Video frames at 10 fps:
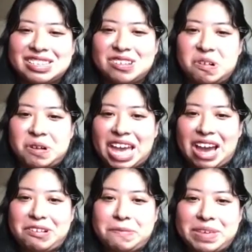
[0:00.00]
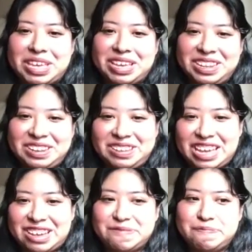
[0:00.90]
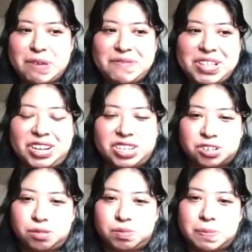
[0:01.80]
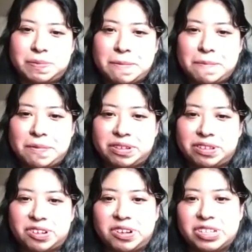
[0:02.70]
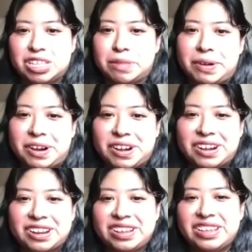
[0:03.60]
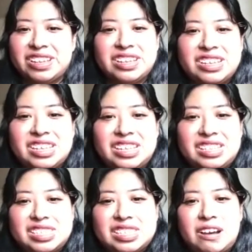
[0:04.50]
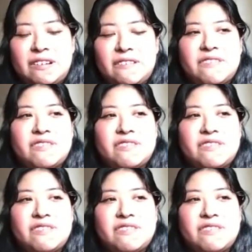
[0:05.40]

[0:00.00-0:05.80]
going out and being in like maybe large groups of people or going to the park and stuff.